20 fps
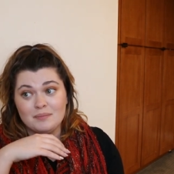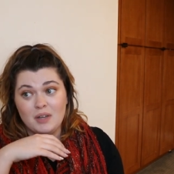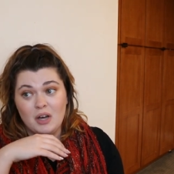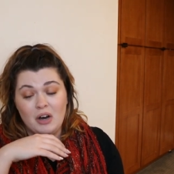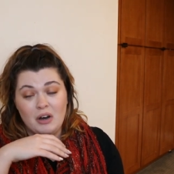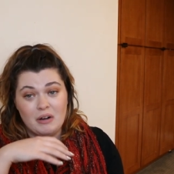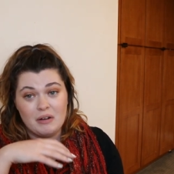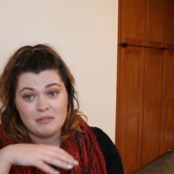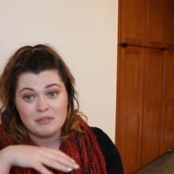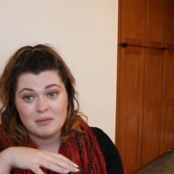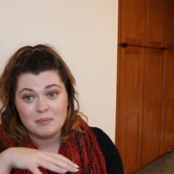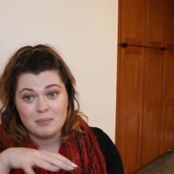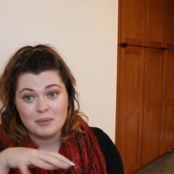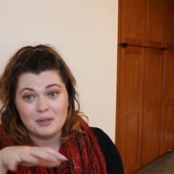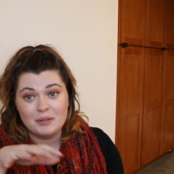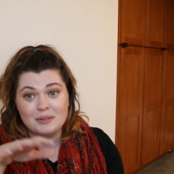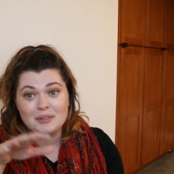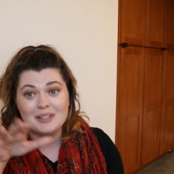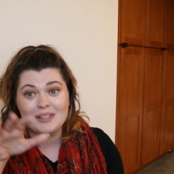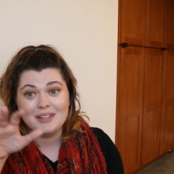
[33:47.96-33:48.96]
All of the
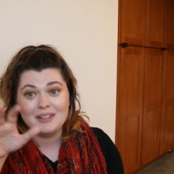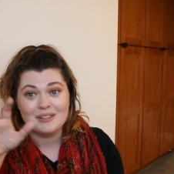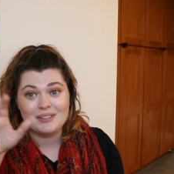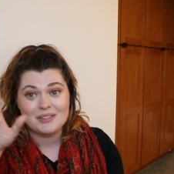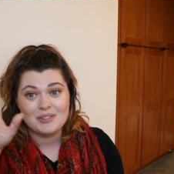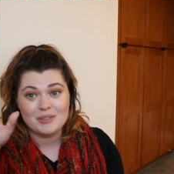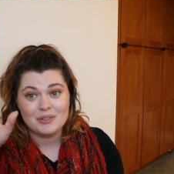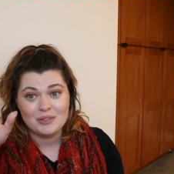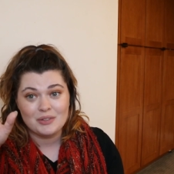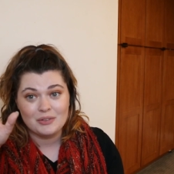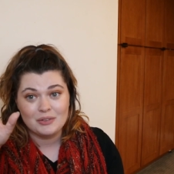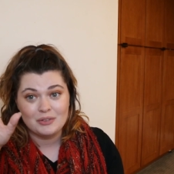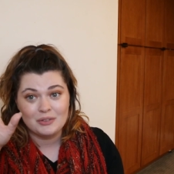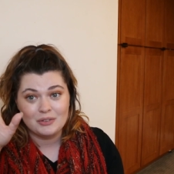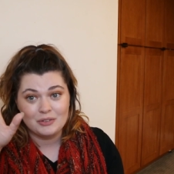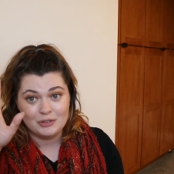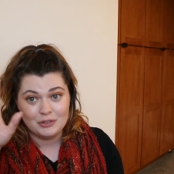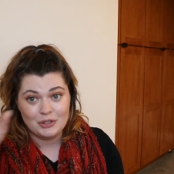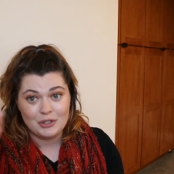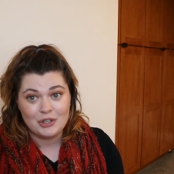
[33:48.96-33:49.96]
buildings
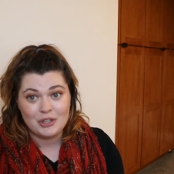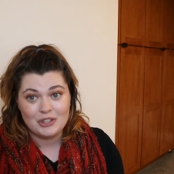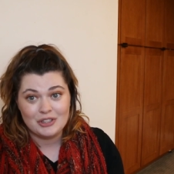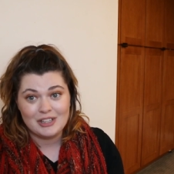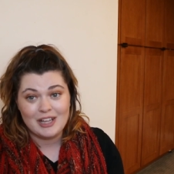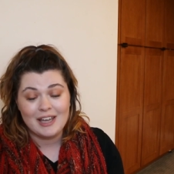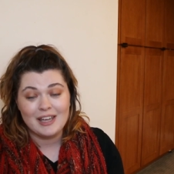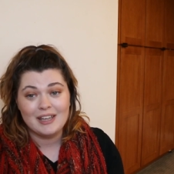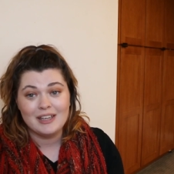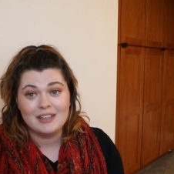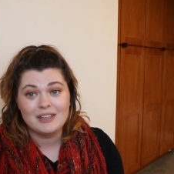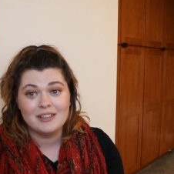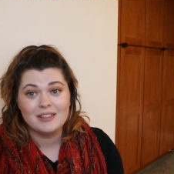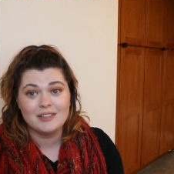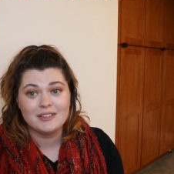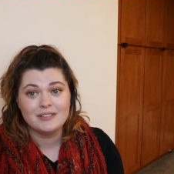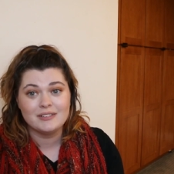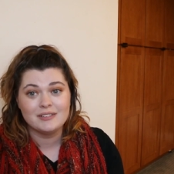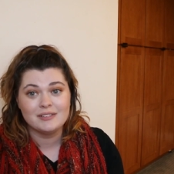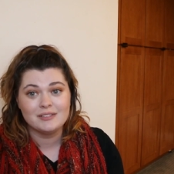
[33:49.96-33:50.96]
look like
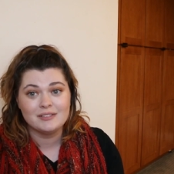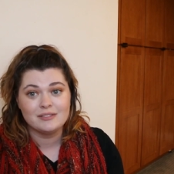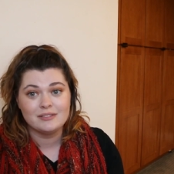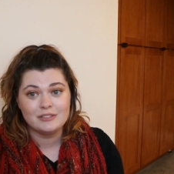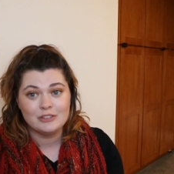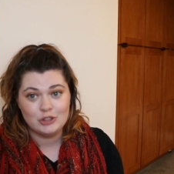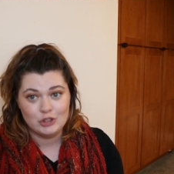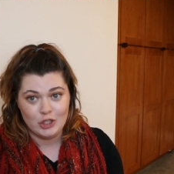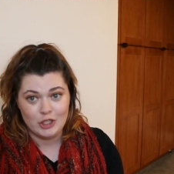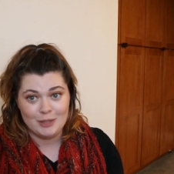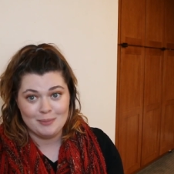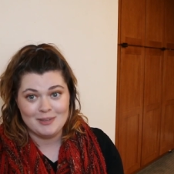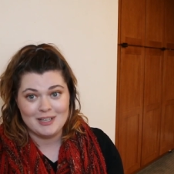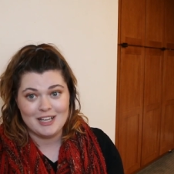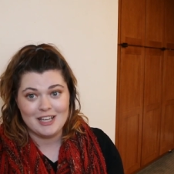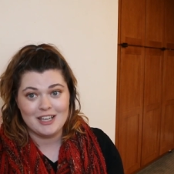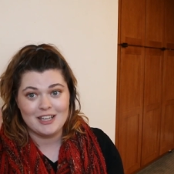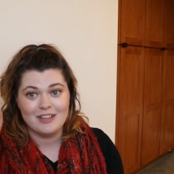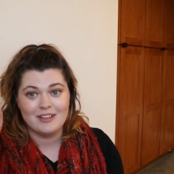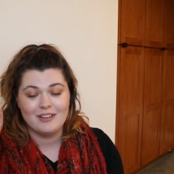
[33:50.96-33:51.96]

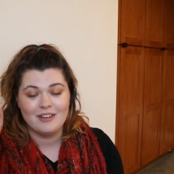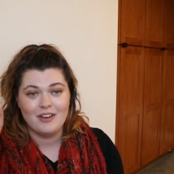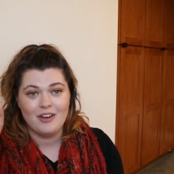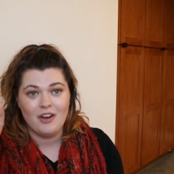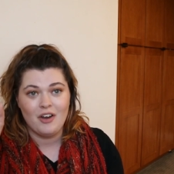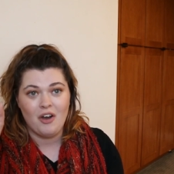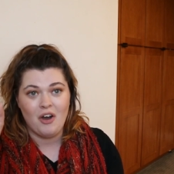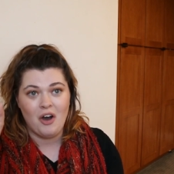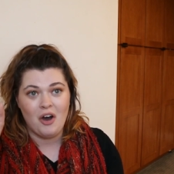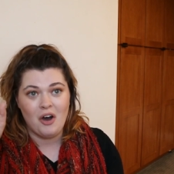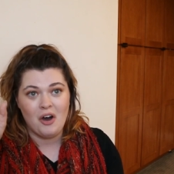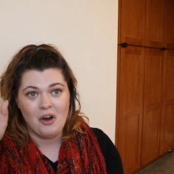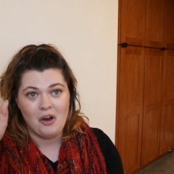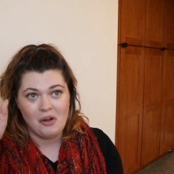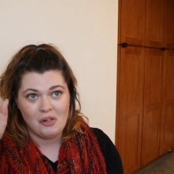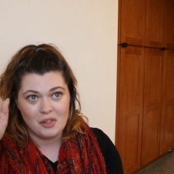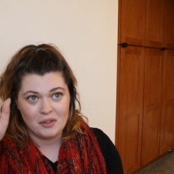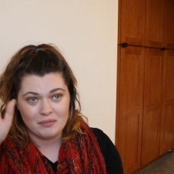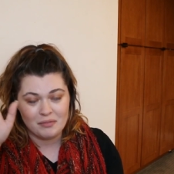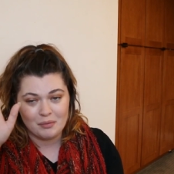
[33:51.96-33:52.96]
Germany.
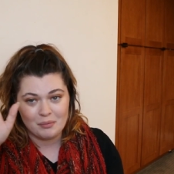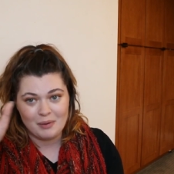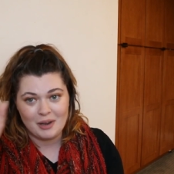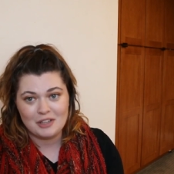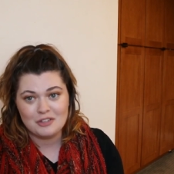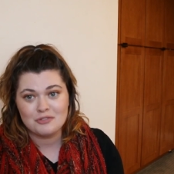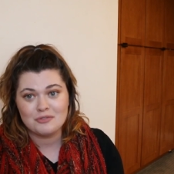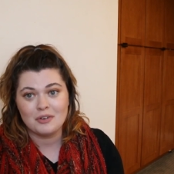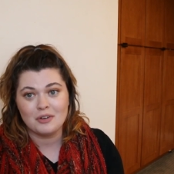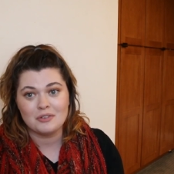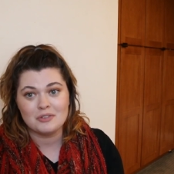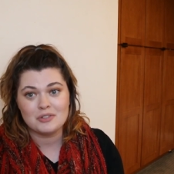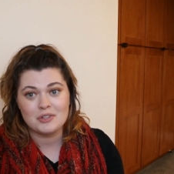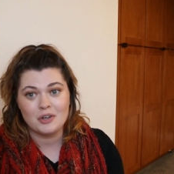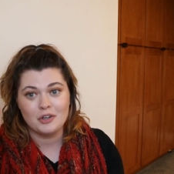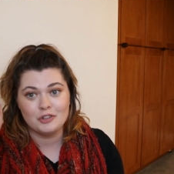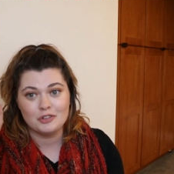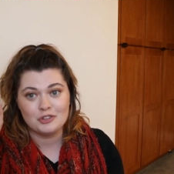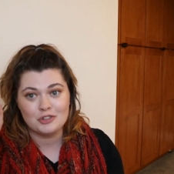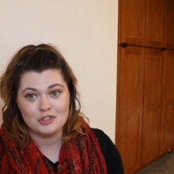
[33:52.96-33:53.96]
All of the restaurants
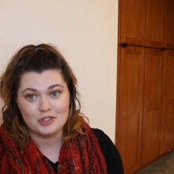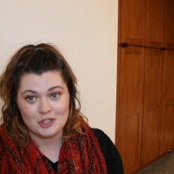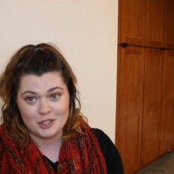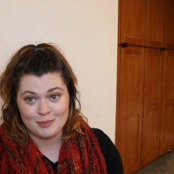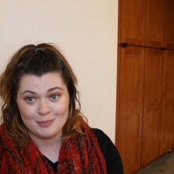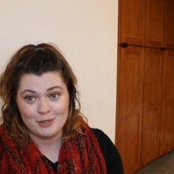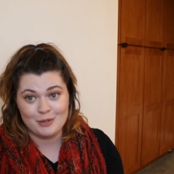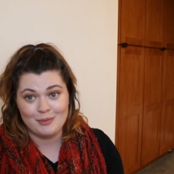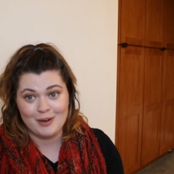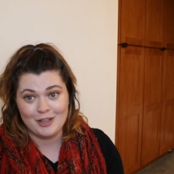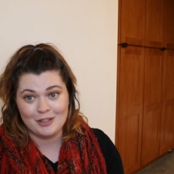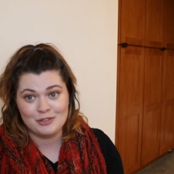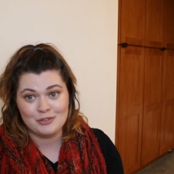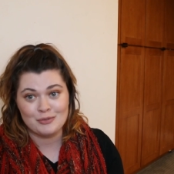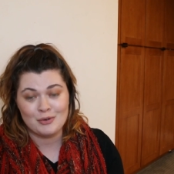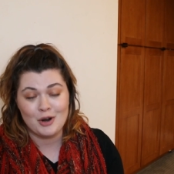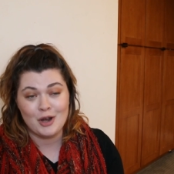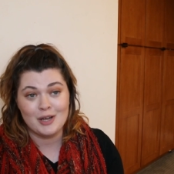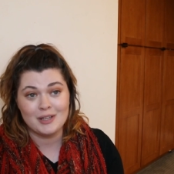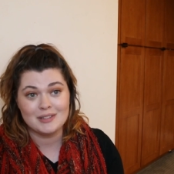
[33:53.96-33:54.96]
are German
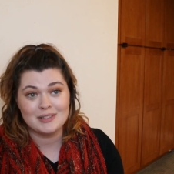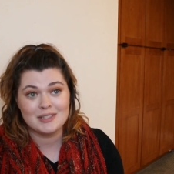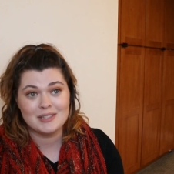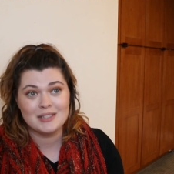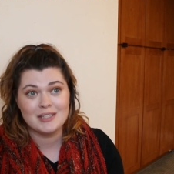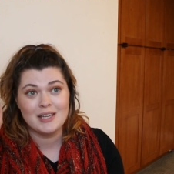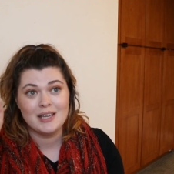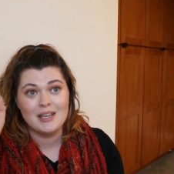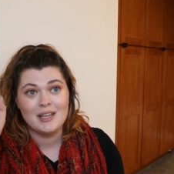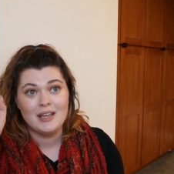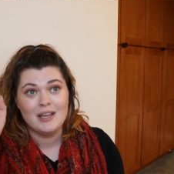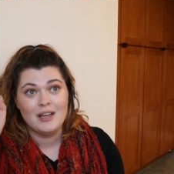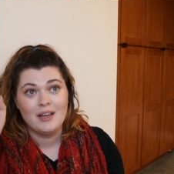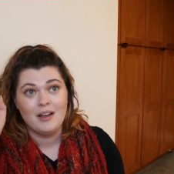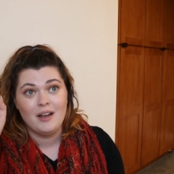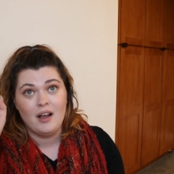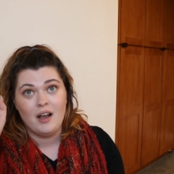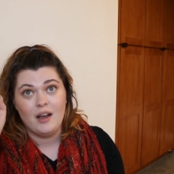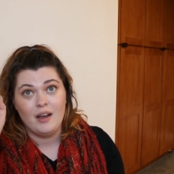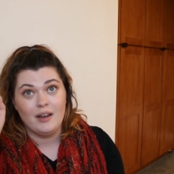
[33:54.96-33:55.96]
restaurants.
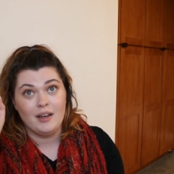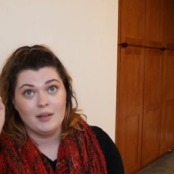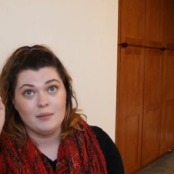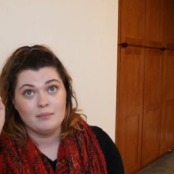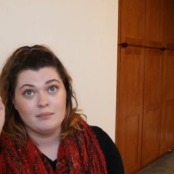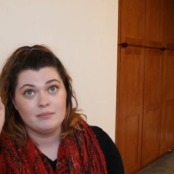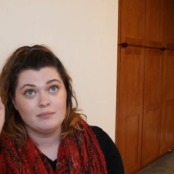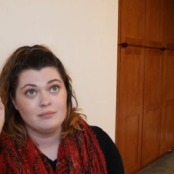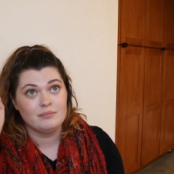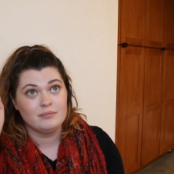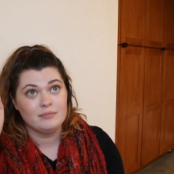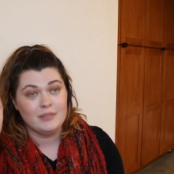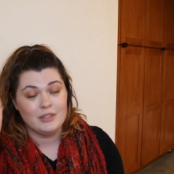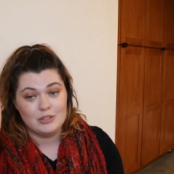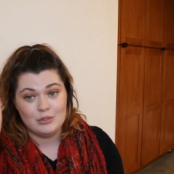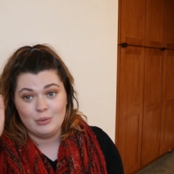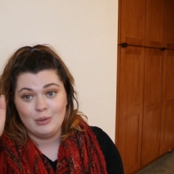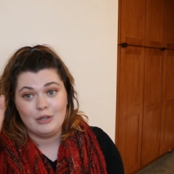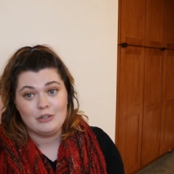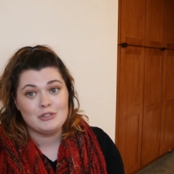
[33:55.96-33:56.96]
They
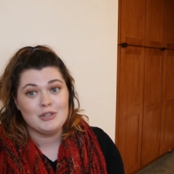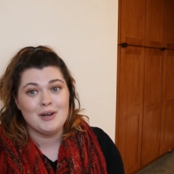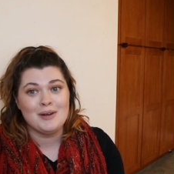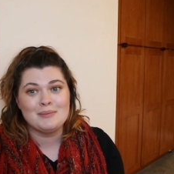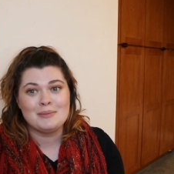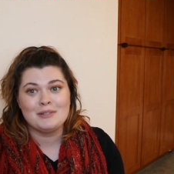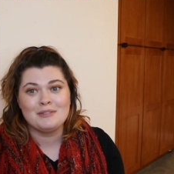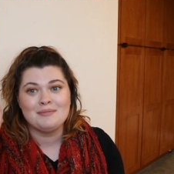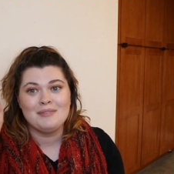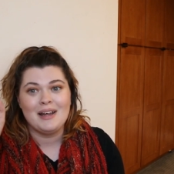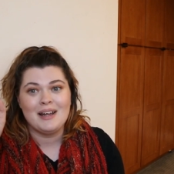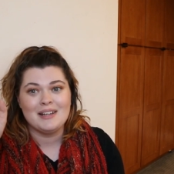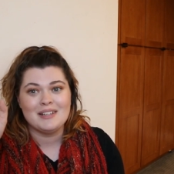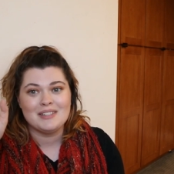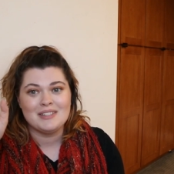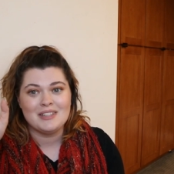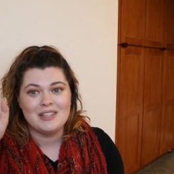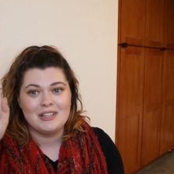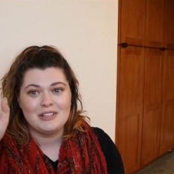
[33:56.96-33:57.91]
do Oktoberfest.